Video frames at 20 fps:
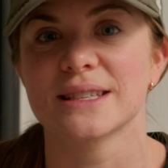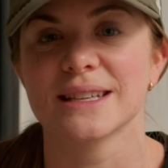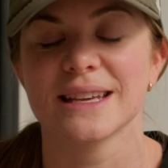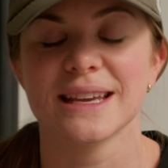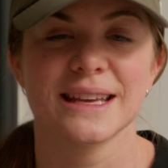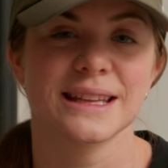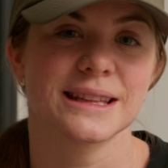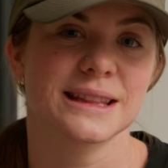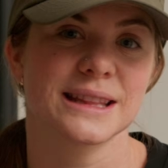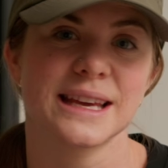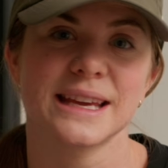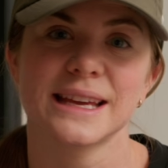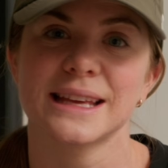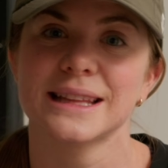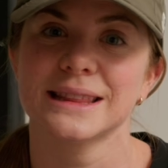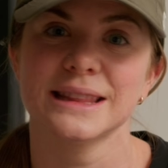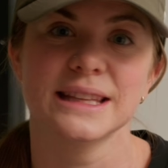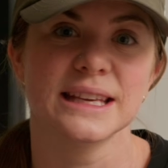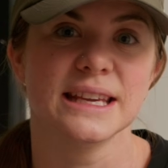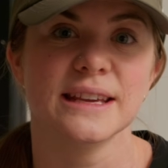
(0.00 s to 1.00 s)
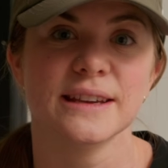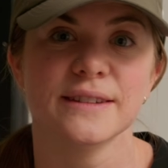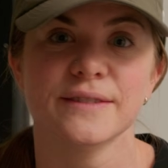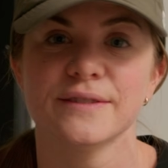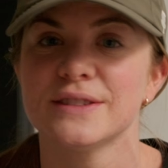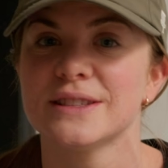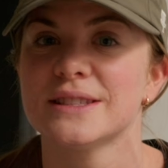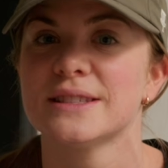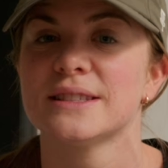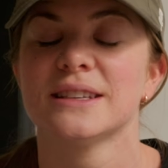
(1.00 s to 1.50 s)
in like
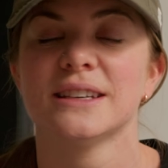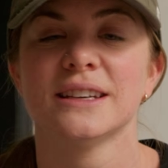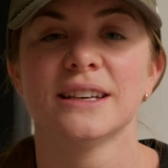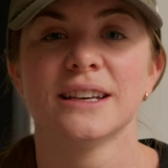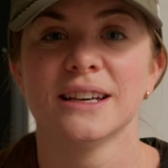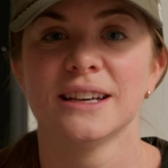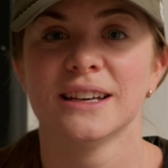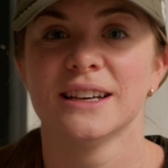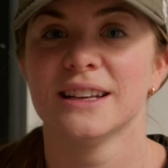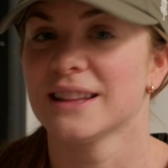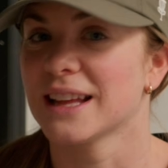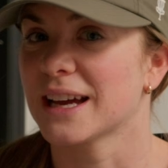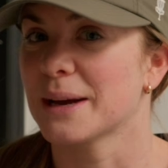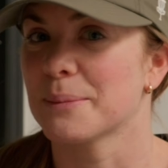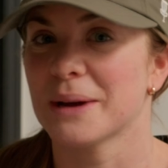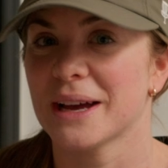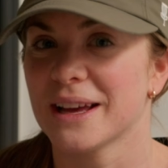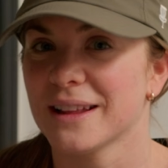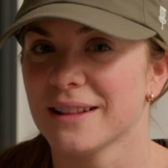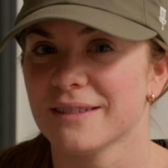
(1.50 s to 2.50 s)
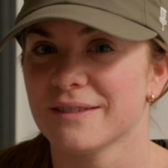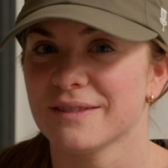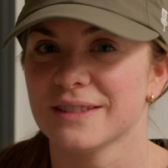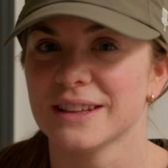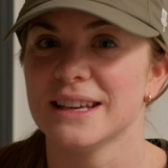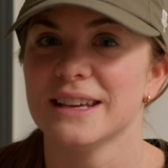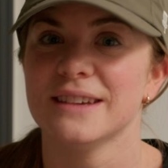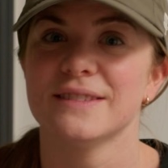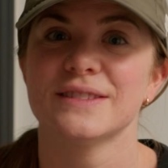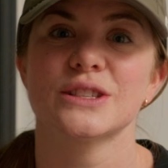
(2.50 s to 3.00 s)
leaves, like a pile of
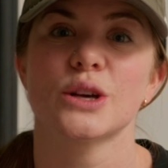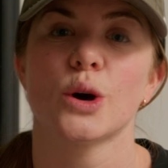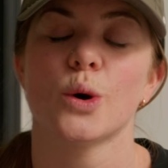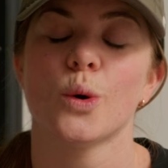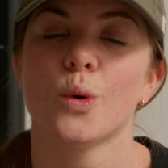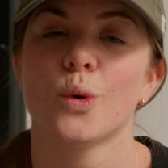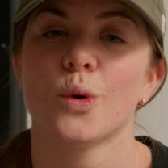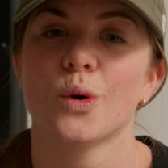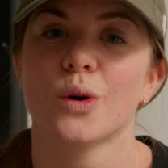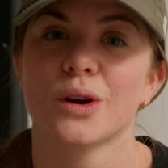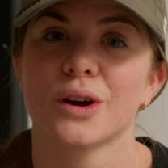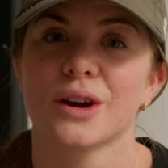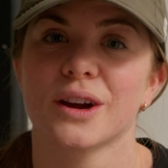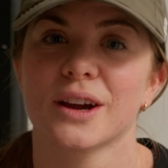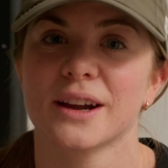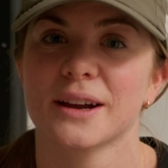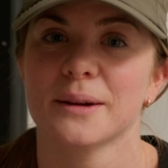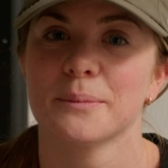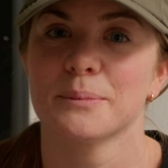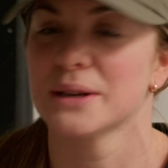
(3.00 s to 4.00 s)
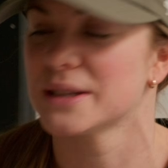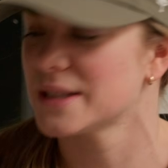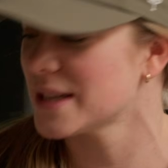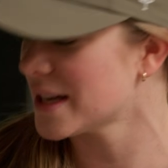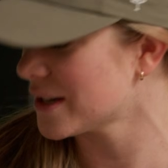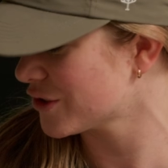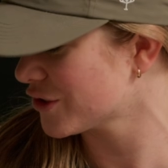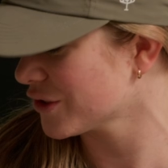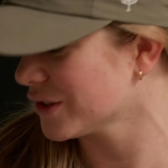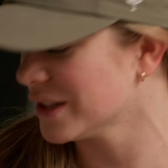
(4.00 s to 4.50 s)
leaves, or
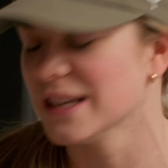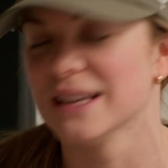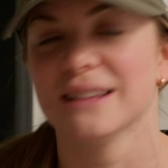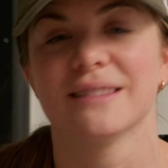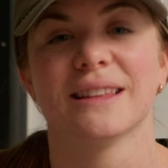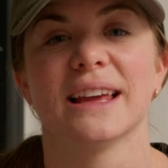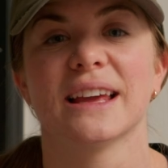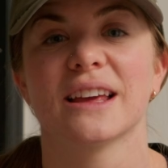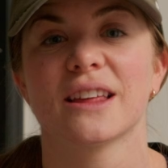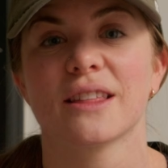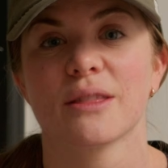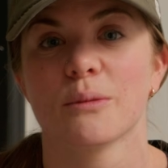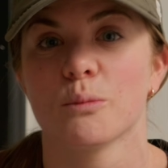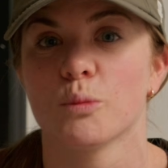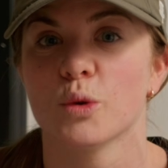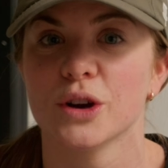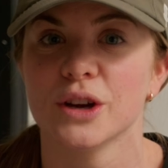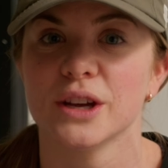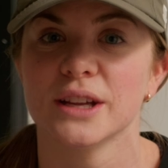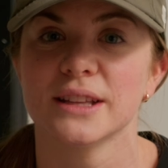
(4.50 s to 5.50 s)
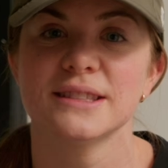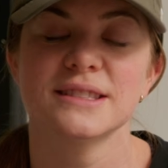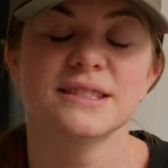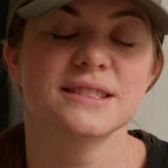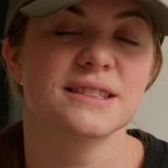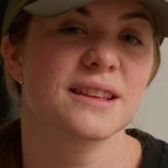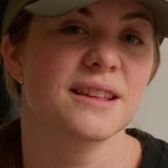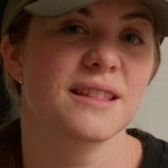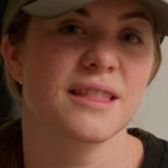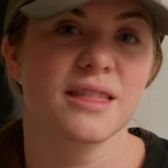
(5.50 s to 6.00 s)
potentially like
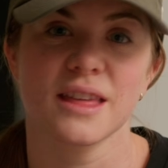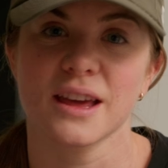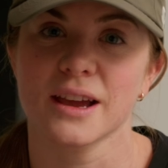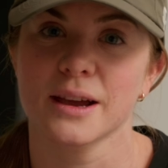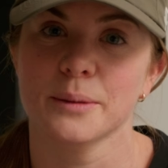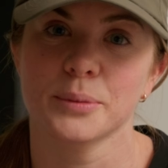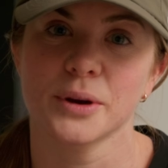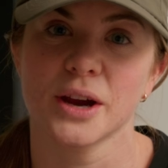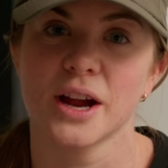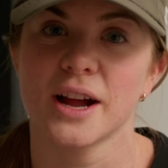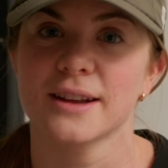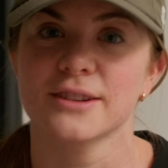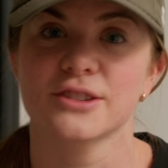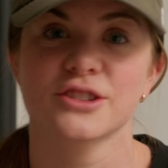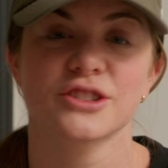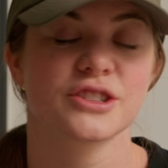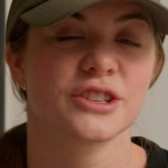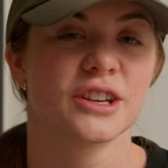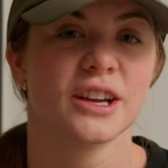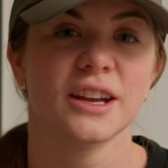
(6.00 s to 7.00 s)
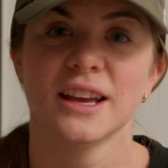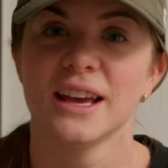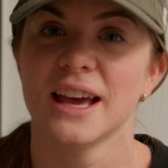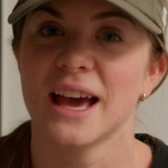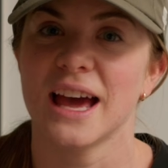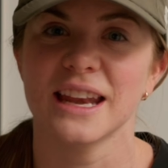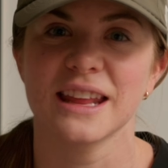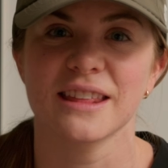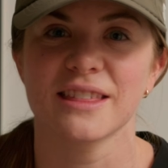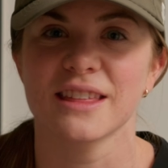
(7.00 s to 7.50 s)
woods, thick brush,
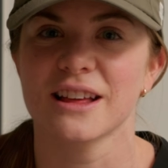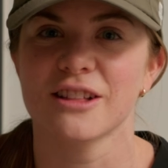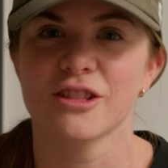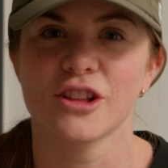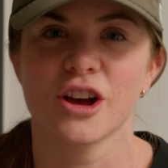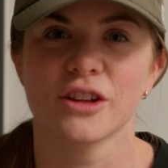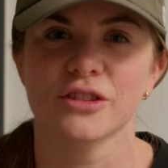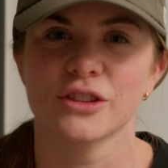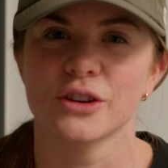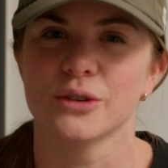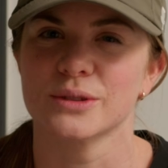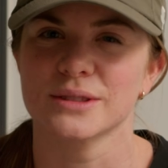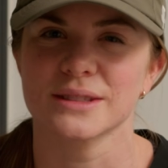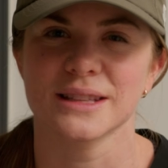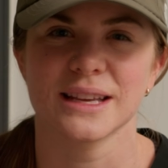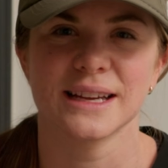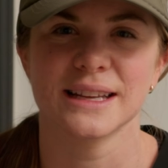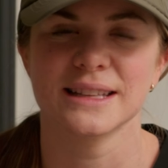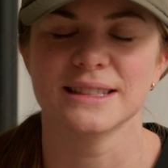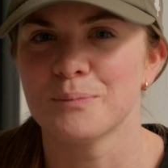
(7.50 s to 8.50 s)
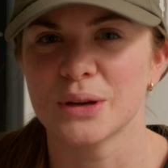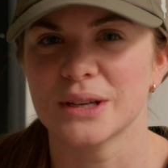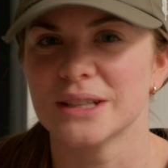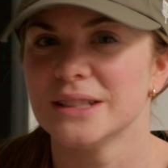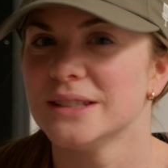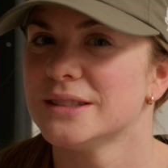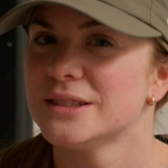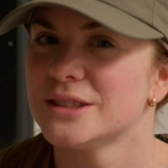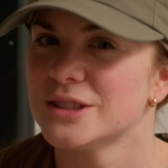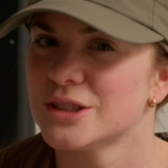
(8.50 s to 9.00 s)
anything along those lines. But
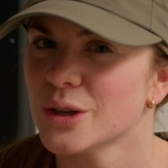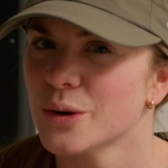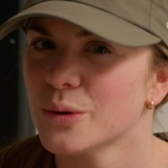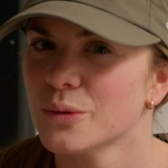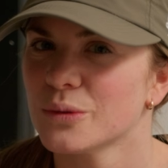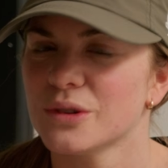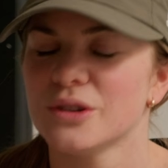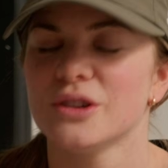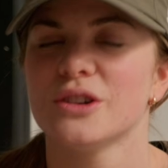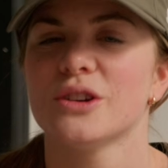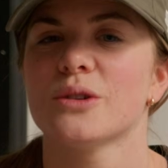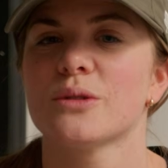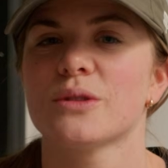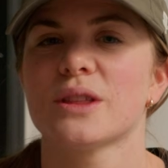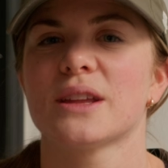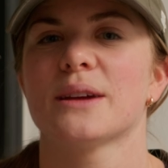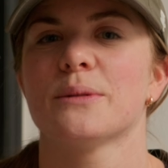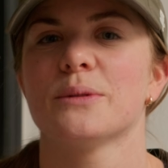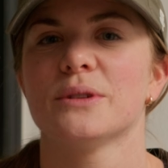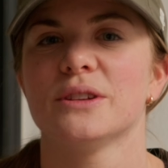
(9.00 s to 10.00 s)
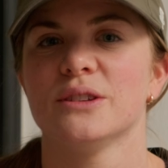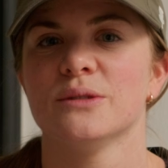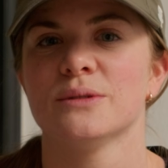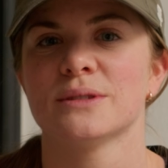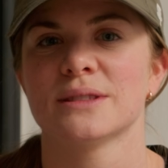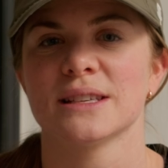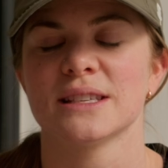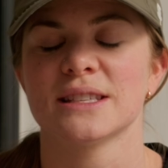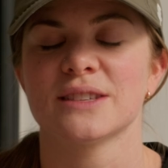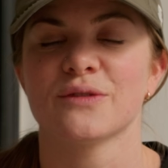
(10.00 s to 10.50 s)
I don't know that I would
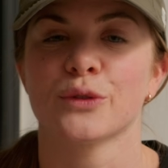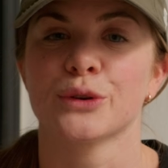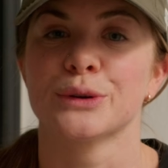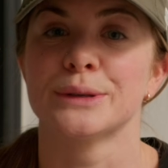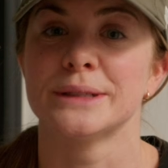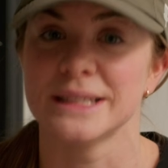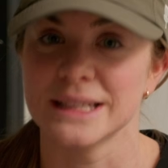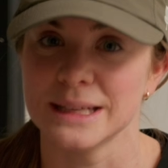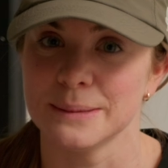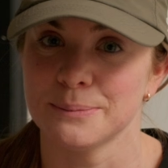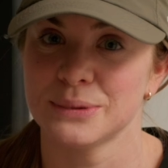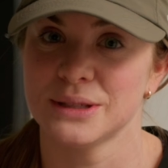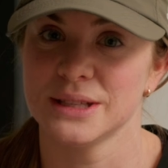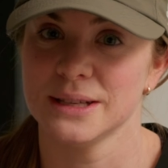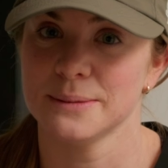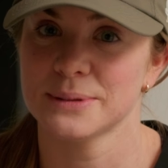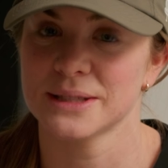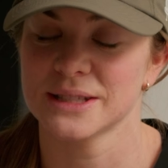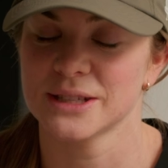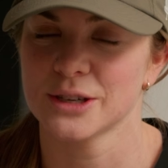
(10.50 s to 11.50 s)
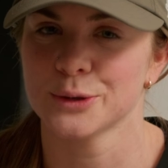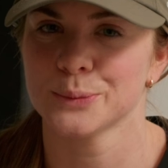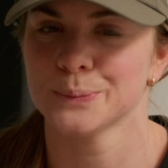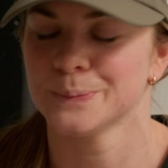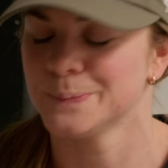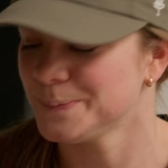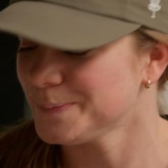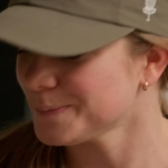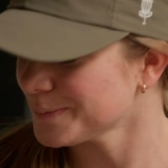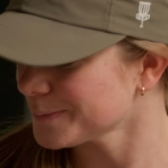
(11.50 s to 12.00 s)
use this for deep, deep snow.
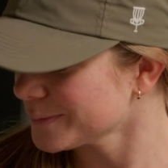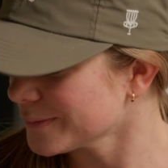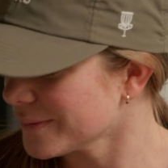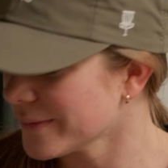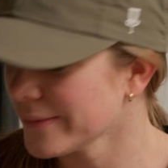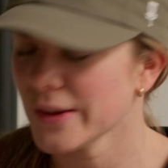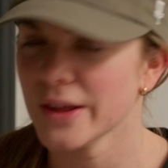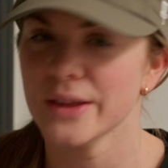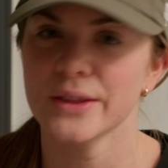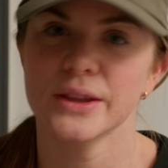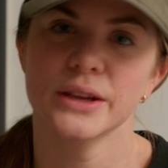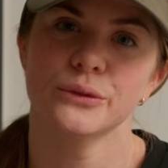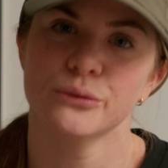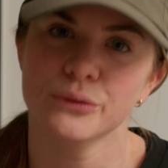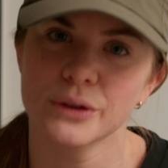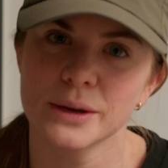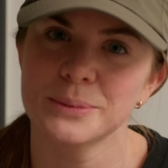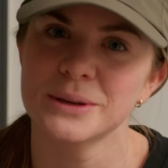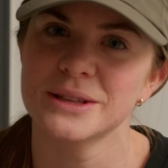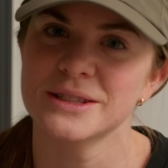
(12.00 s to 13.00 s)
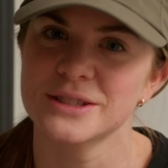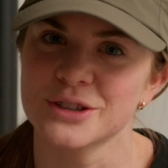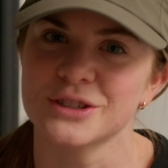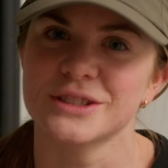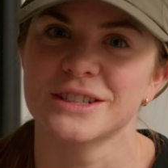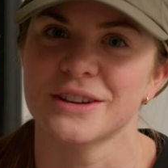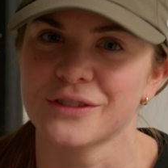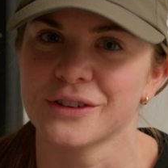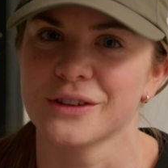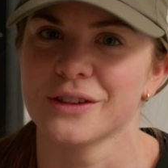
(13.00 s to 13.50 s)
I think ribbons are
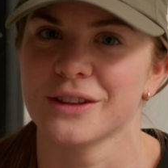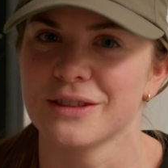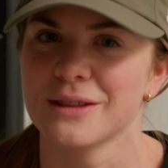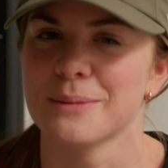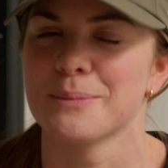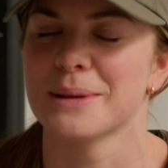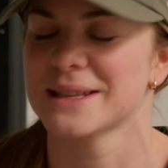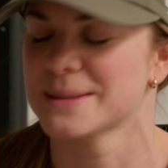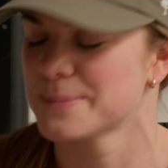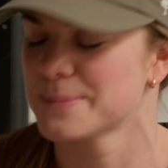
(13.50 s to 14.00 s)
definitely the best